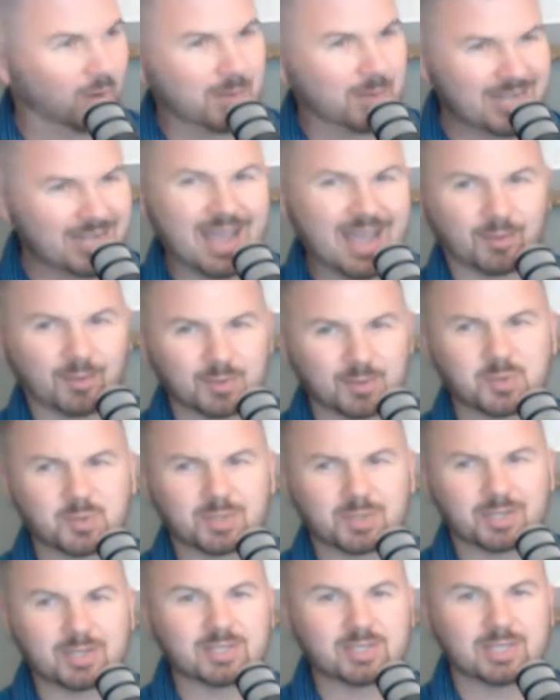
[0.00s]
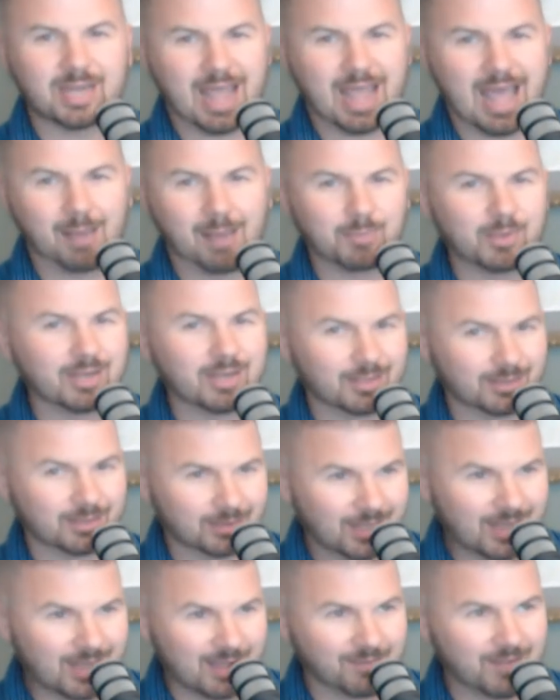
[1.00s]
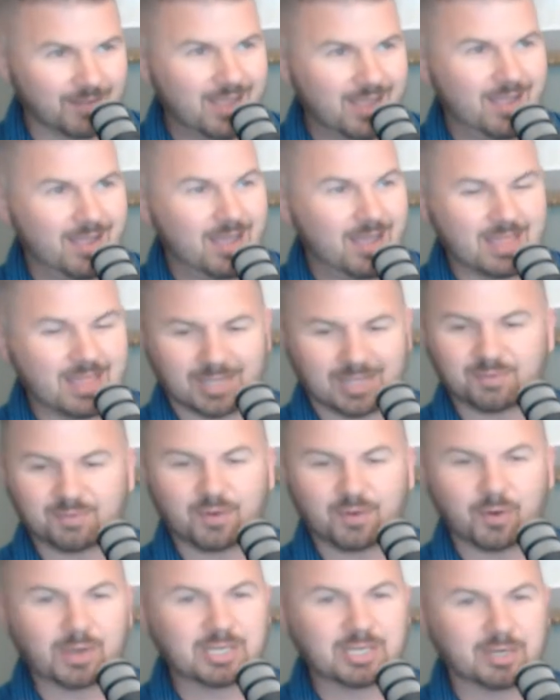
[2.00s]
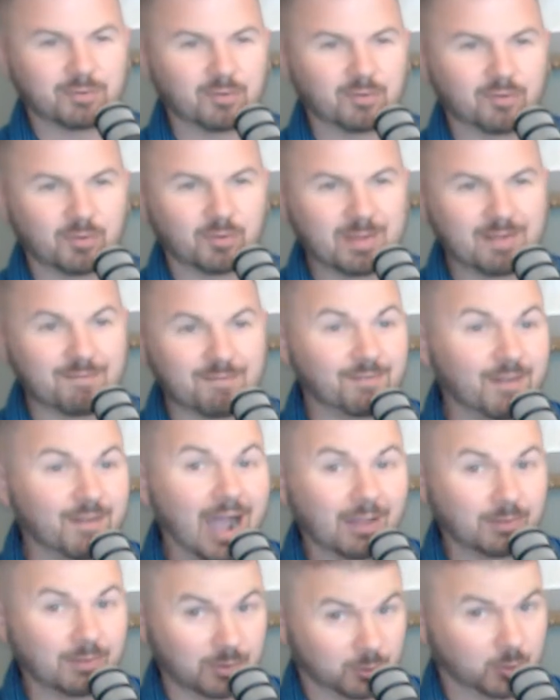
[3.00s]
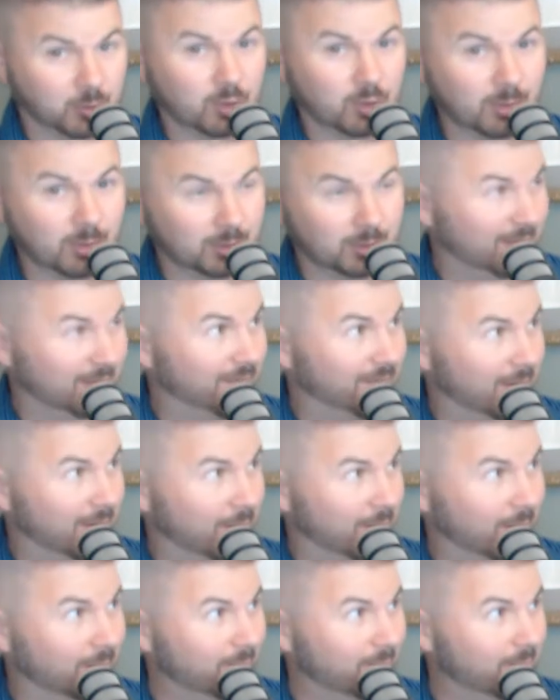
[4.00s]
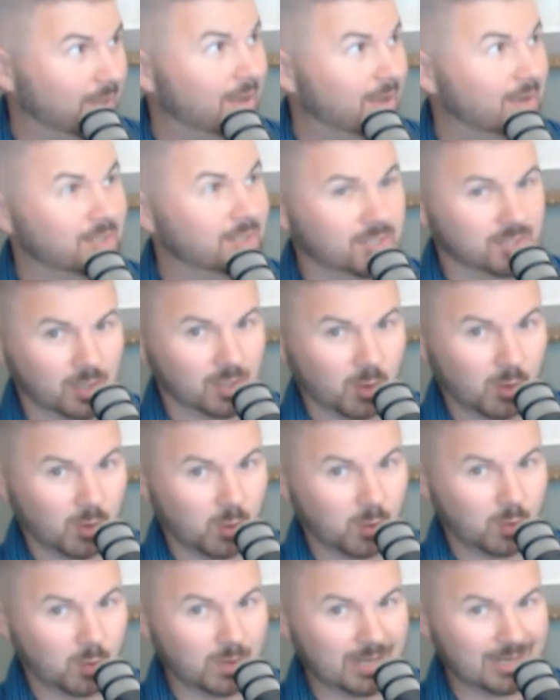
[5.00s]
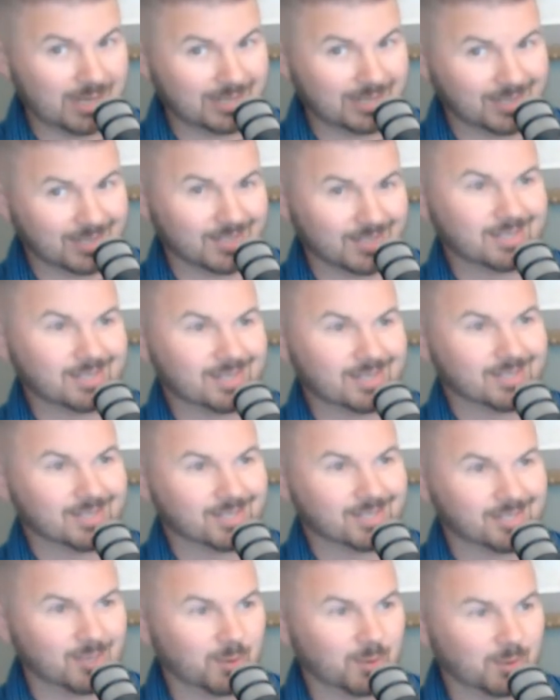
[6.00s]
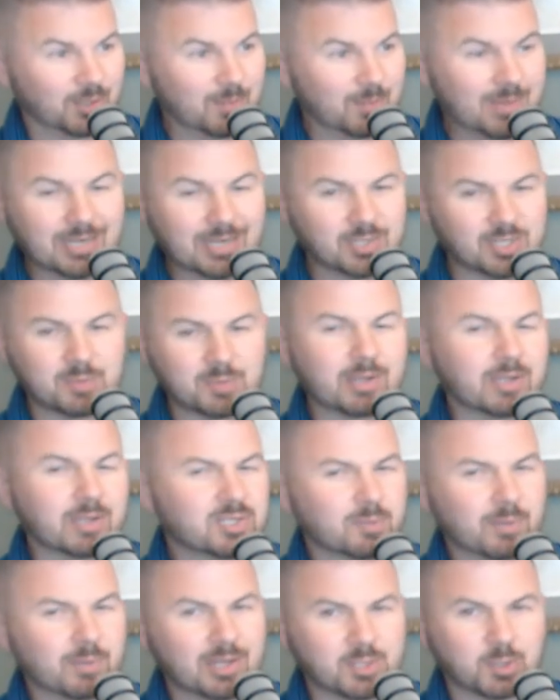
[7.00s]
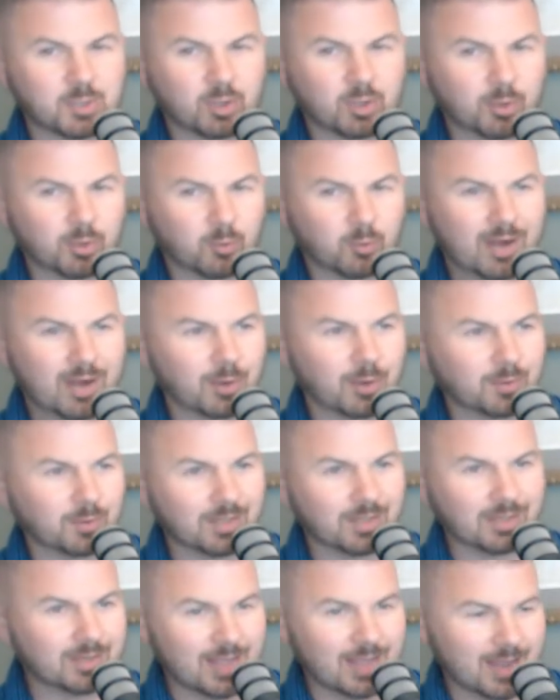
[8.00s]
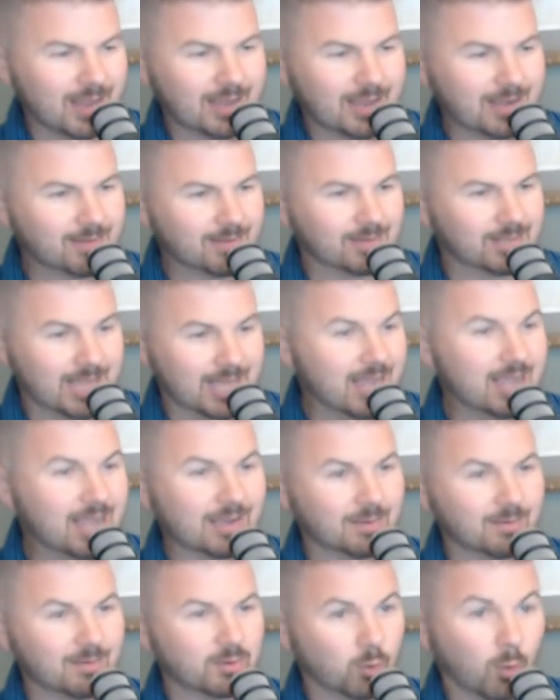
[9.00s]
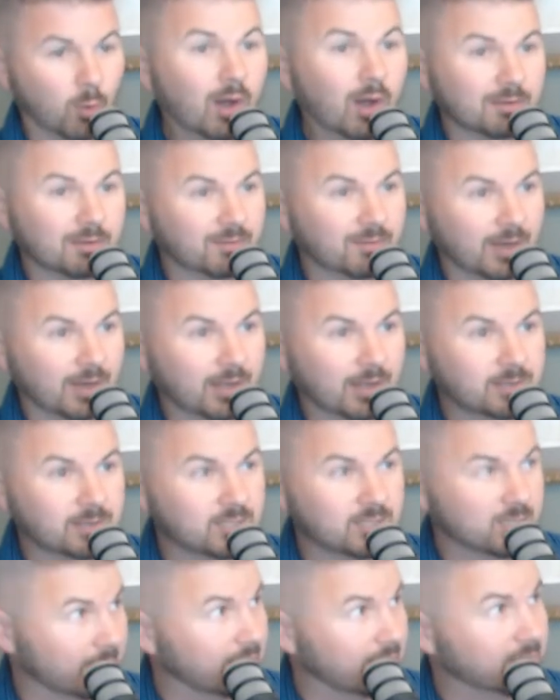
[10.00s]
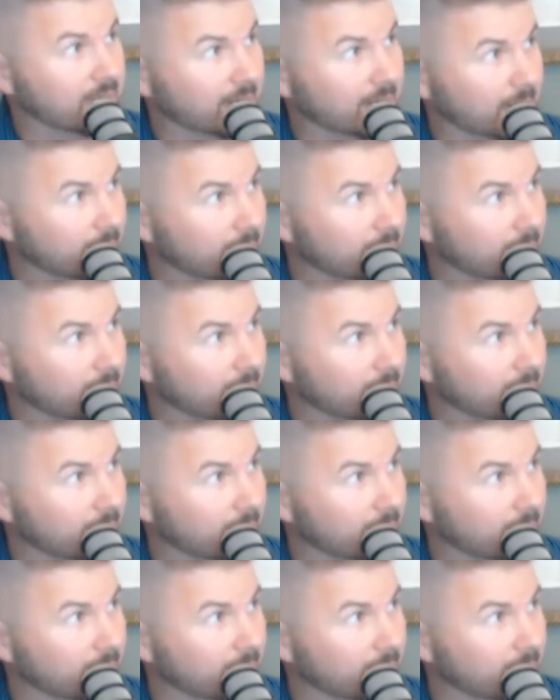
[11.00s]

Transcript: I mean, yeah, those are things that happen in life. That's very different from a violent criminal offender. So it doesn't necessarily mean just because someone has a criminal record that they can't qualify to be a tenant.